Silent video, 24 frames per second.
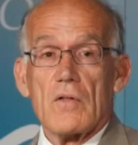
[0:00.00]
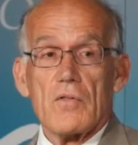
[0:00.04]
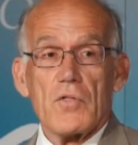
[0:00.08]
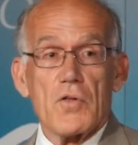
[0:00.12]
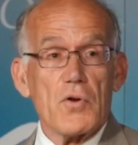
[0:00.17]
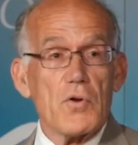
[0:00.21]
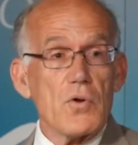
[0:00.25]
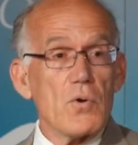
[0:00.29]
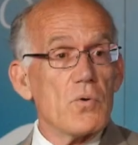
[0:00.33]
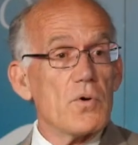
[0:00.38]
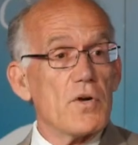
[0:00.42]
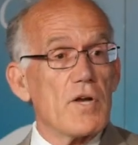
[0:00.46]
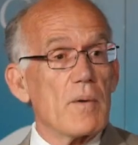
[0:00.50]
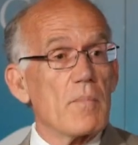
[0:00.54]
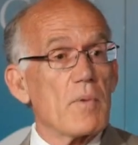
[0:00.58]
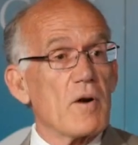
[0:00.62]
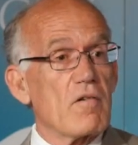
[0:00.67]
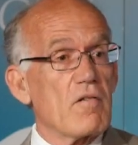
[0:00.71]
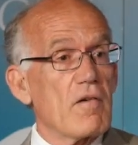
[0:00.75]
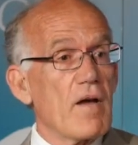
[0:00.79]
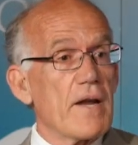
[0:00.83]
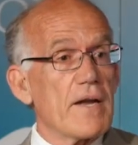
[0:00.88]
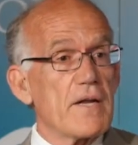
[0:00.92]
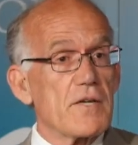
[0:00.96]
The New
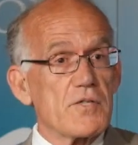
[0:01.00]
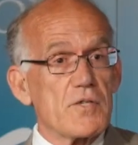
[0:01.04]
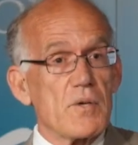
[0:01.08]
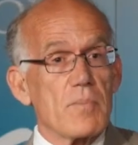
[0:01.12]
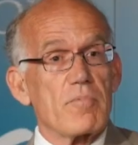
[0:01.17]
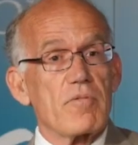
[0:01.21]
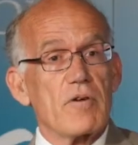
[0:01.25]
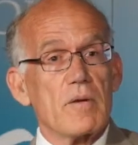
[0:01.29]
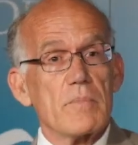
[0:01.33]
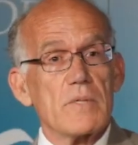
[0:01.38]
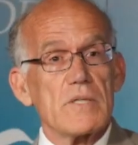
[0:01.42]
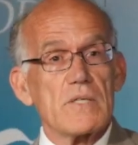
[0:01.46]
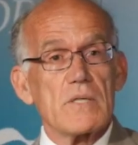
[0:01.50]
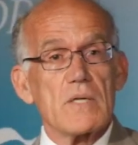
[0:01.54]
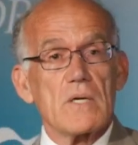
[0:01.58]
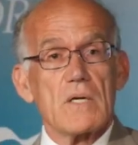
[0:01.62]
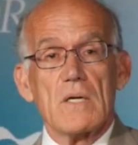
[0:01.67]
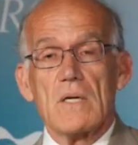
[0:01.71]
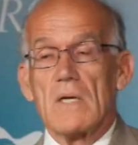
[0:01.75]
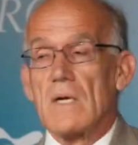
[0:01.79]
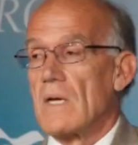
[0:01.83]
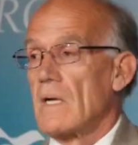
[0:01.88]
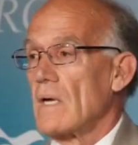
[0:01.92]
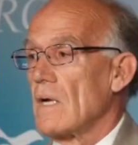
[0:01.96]
Democratic
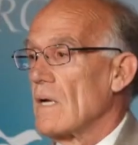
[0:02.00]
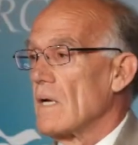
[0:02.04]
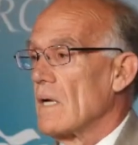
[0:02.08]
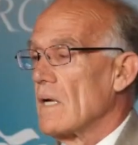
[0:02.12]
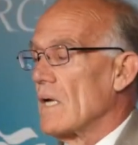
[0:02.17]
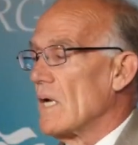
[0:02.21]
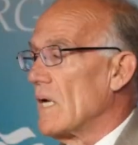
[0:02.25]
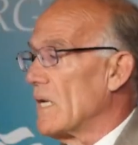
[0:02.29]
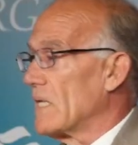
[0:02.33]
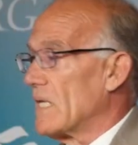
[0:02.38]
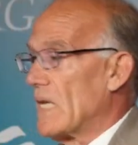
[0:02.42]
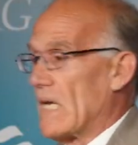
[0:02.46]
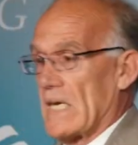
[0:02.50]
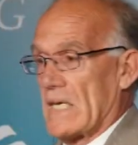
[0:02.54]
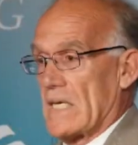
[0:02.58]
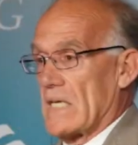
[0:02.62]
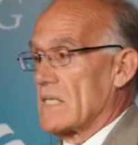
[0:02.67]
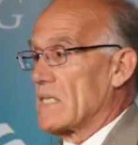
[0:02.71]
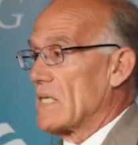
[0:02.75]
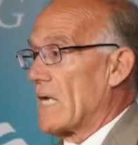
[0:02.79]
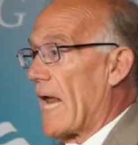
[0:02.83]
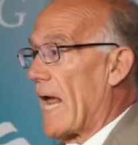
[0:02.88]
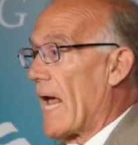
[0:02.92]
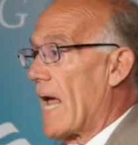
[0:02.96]
Supremacy? It, it
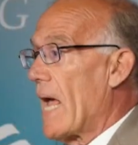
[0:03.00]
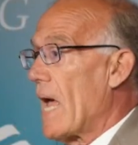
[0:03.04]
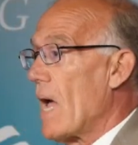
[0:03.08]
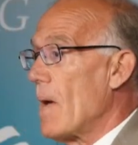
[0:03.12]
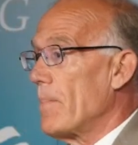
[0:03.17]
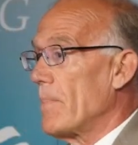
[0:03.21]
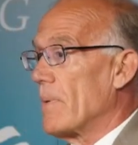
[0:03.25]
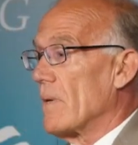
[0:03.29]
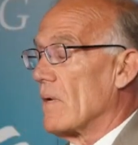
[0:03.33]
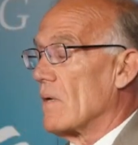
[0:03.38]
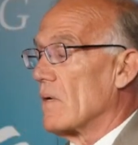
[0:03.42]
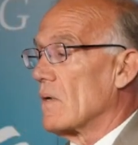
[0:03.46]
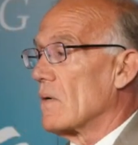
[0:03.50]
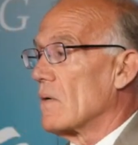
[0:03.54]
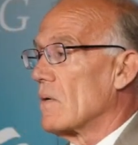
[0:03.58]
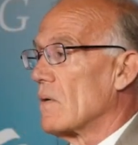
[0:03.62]
doesn't happen.